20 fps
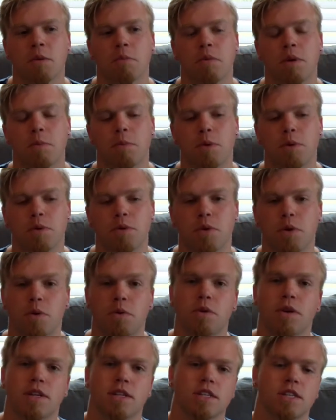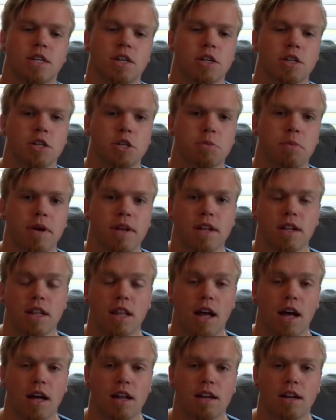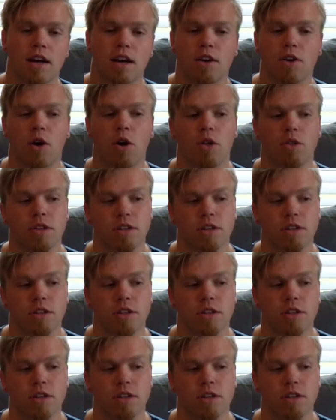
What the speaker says: People don't necessarily spend a lot on all